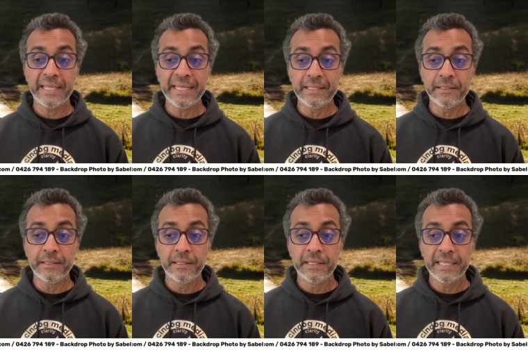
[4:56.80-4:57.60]

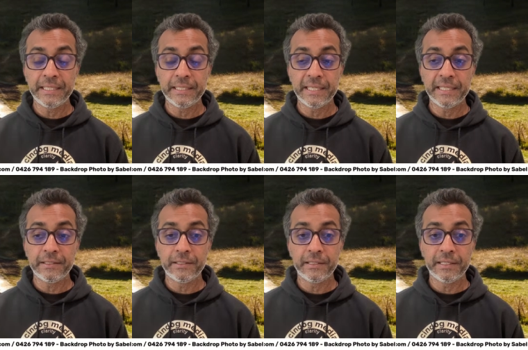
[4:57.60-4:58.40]
in
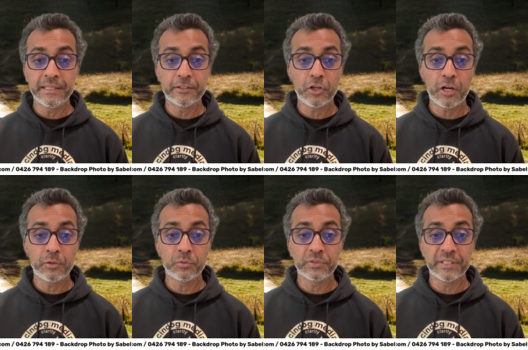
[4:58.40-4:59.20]
in the
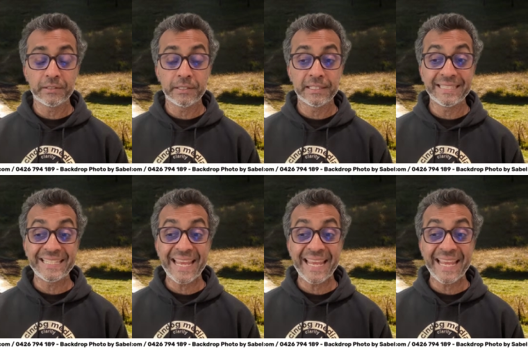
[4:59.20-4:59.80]
titles, in the